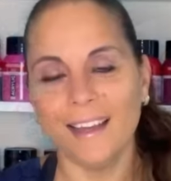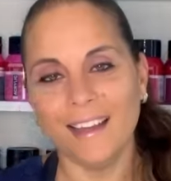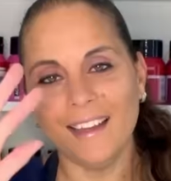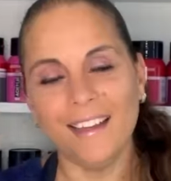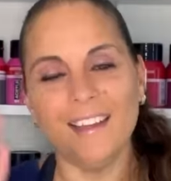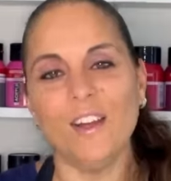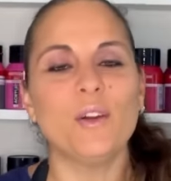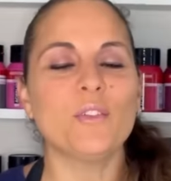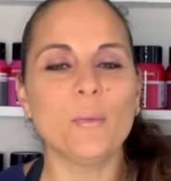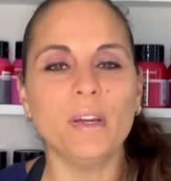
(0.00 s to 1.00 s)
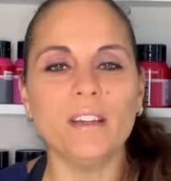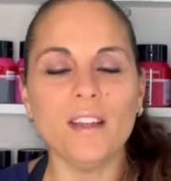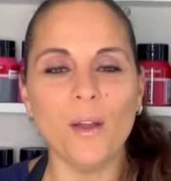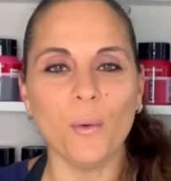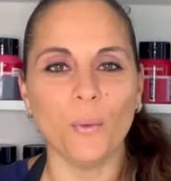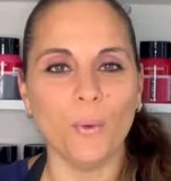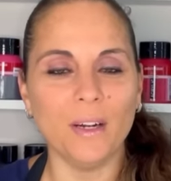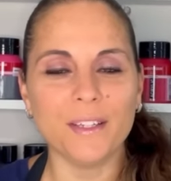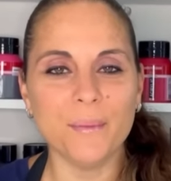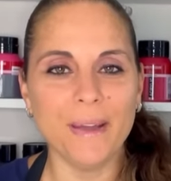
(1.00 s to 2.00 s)
Hello everybody,
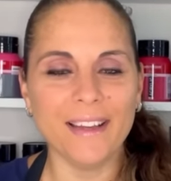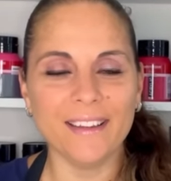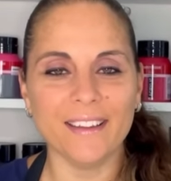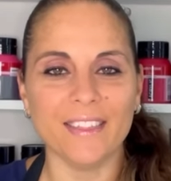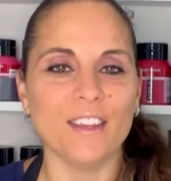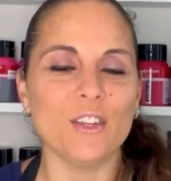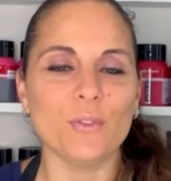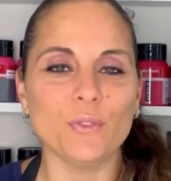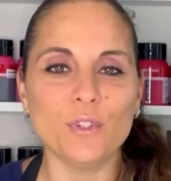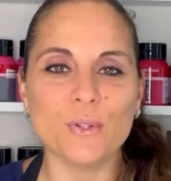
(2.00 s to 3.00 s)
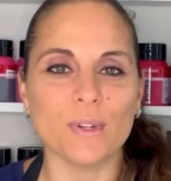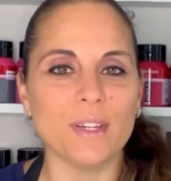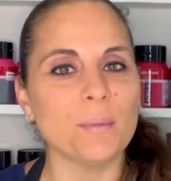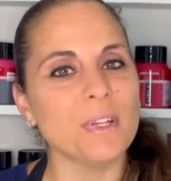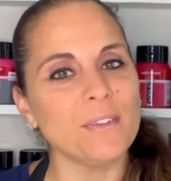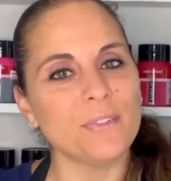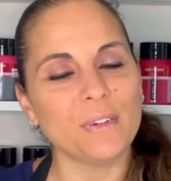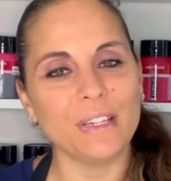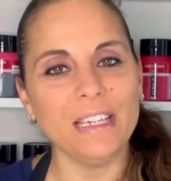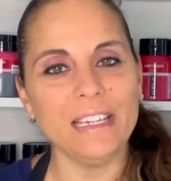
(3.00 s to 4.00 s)
welcome back. Thank you for joining me
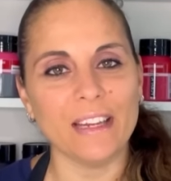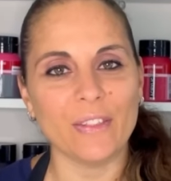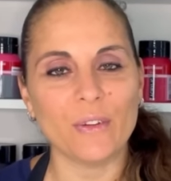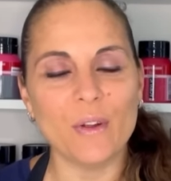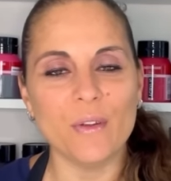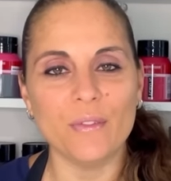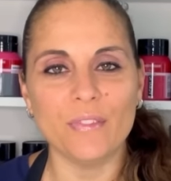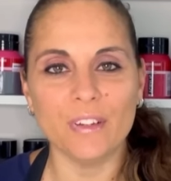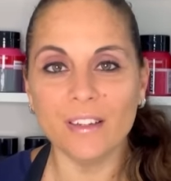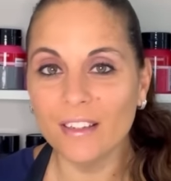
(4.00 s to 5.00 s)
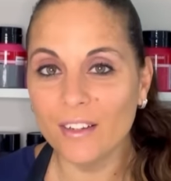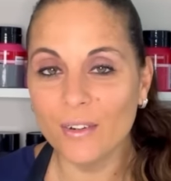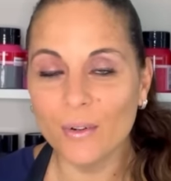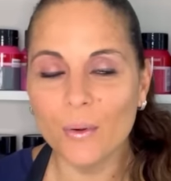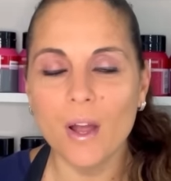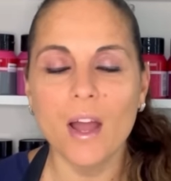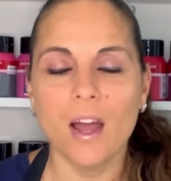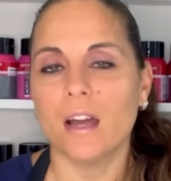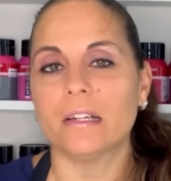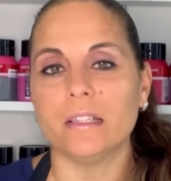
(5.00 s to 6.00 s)
for another video.
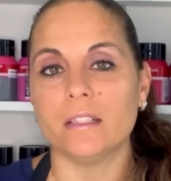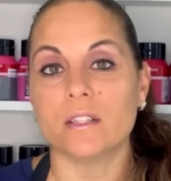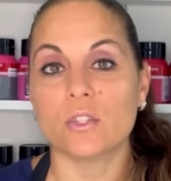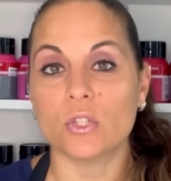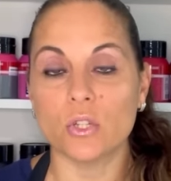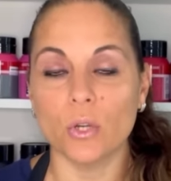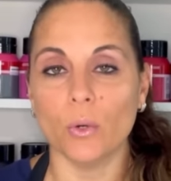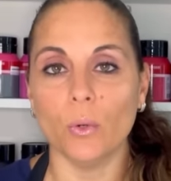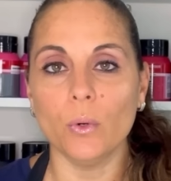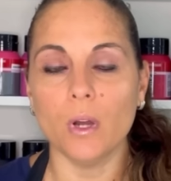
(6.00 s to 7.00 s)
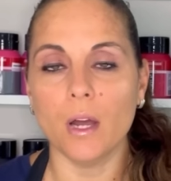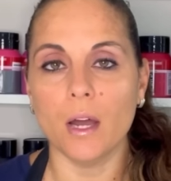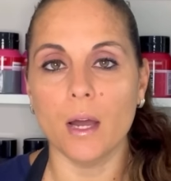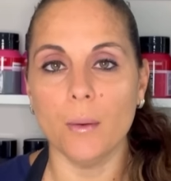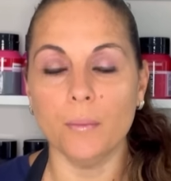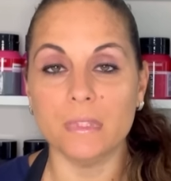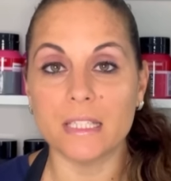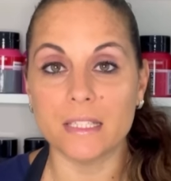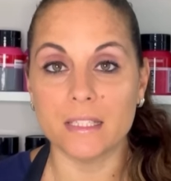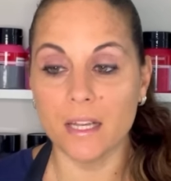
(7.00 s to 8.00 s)
All right, so um,
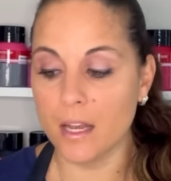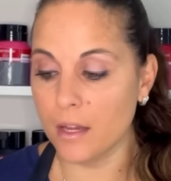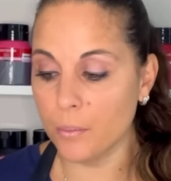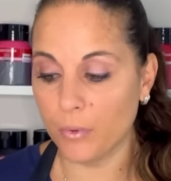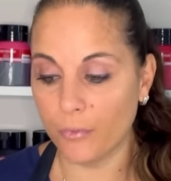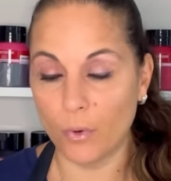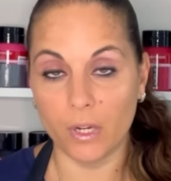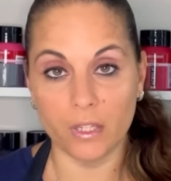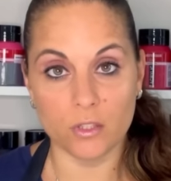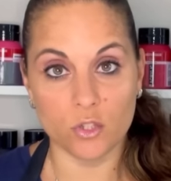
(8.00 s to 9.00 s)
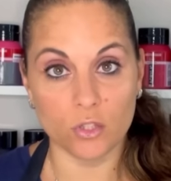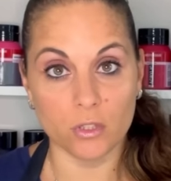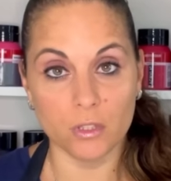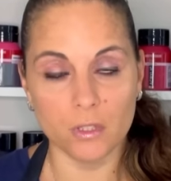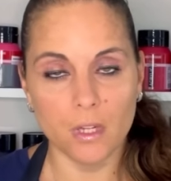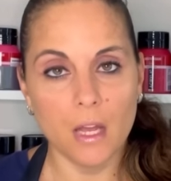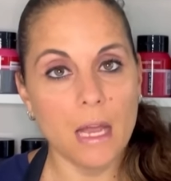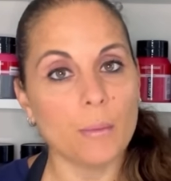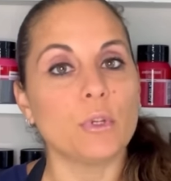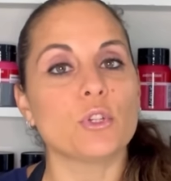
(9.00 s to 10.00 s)
today, before I get started,
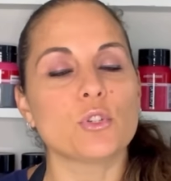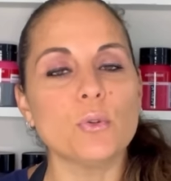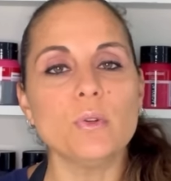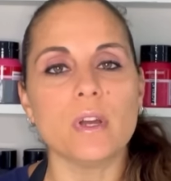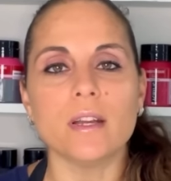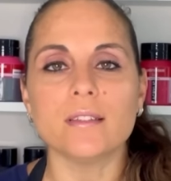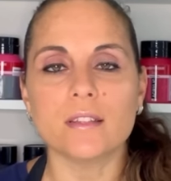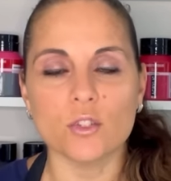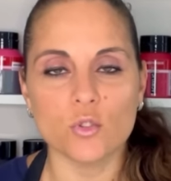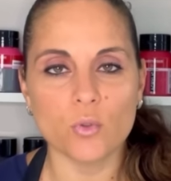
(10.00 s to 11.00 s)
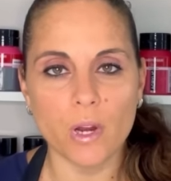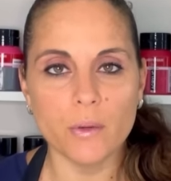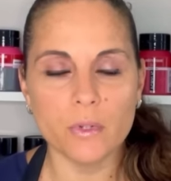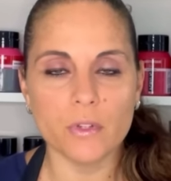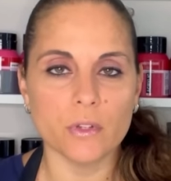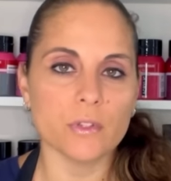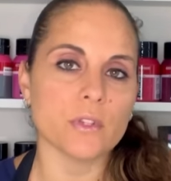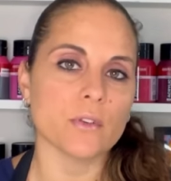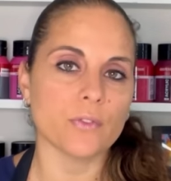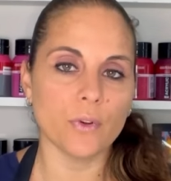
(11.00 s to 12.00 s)
I'm gonna show you guys the dried
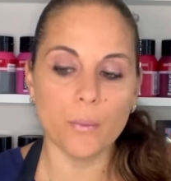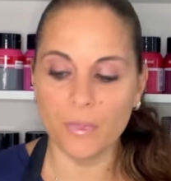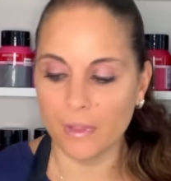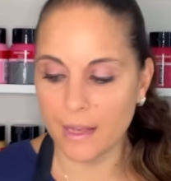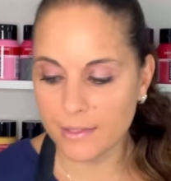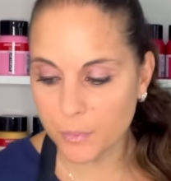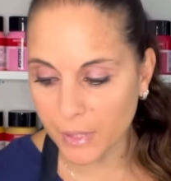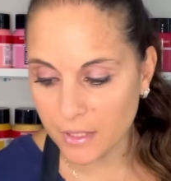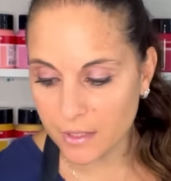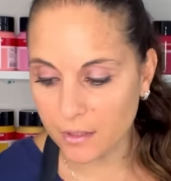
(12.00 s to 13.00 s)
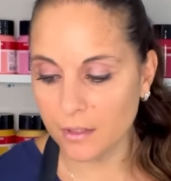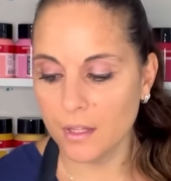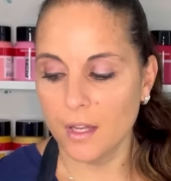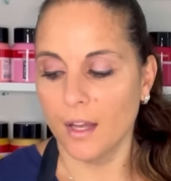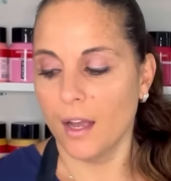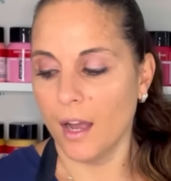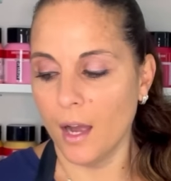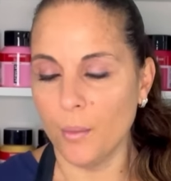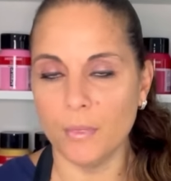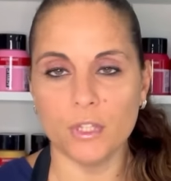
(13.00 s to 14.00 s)
results from the last painting.
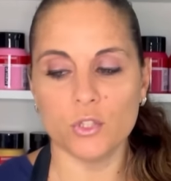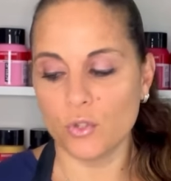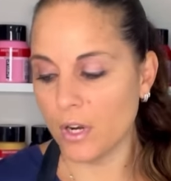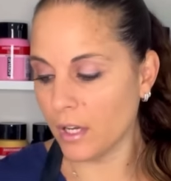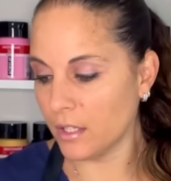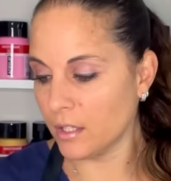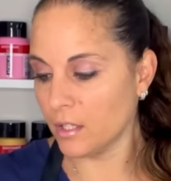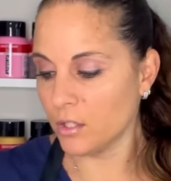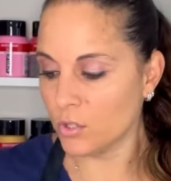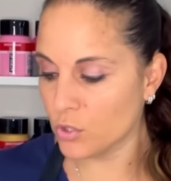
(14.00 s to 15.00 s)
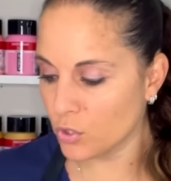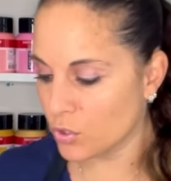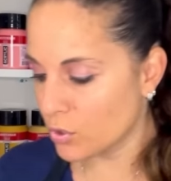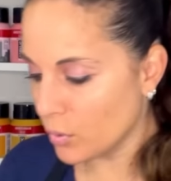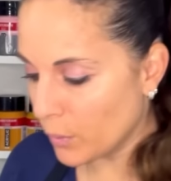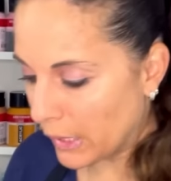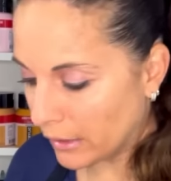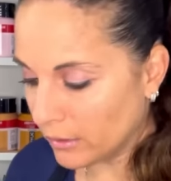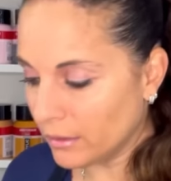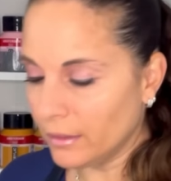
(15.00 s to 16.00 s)
Um, it dried so
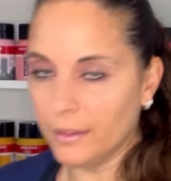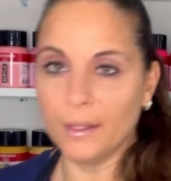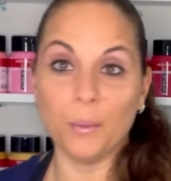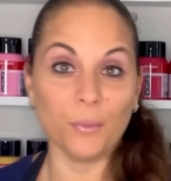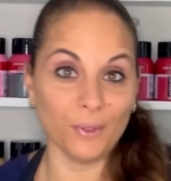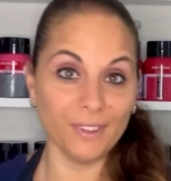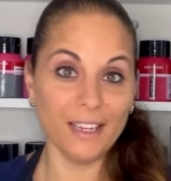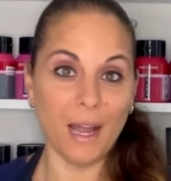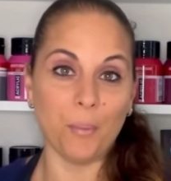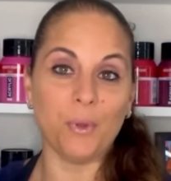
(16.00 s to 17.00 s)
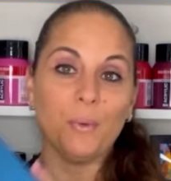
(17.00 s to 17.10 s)
well, and I'm really happy